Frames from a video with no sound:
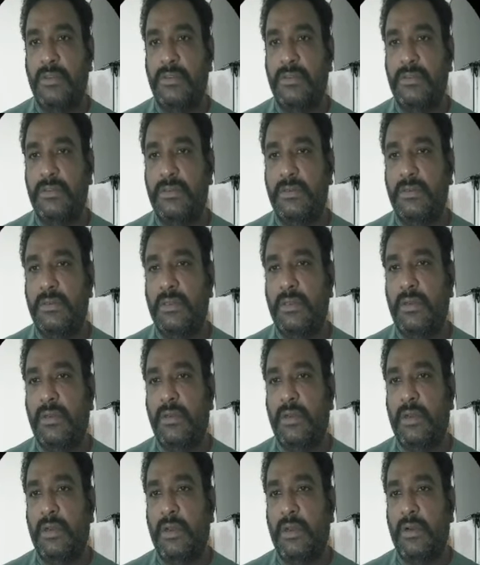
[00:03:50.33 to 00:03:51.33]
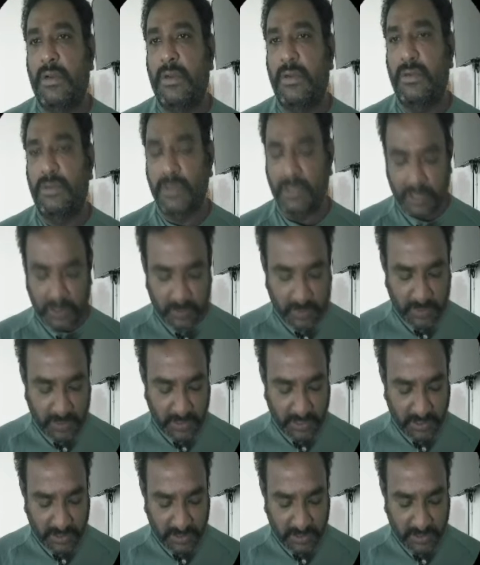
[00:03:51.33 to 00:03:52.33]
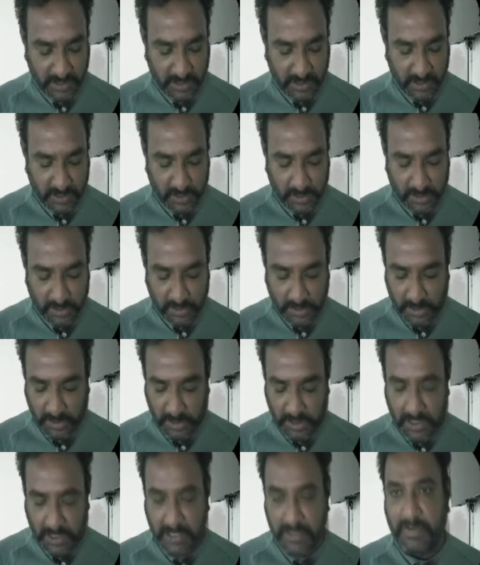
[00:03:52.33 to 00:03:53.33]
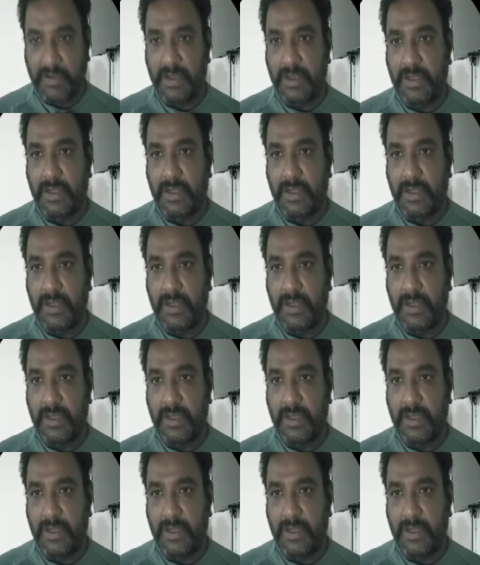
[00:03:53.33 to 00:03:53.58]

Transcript: so I want to display it as all equal.